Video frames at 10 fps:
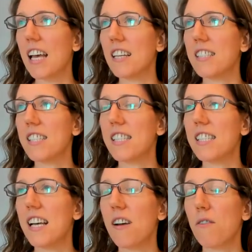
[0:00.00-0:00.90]
It
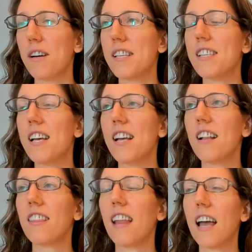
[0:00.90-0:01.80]
was,
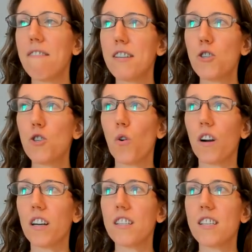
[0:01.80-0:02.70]
life is
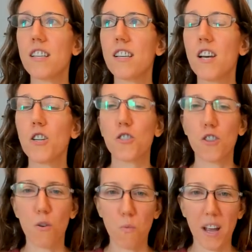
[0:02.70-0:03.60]
short,
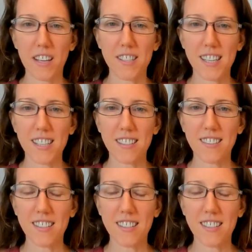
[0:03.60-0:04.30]
don't waste it,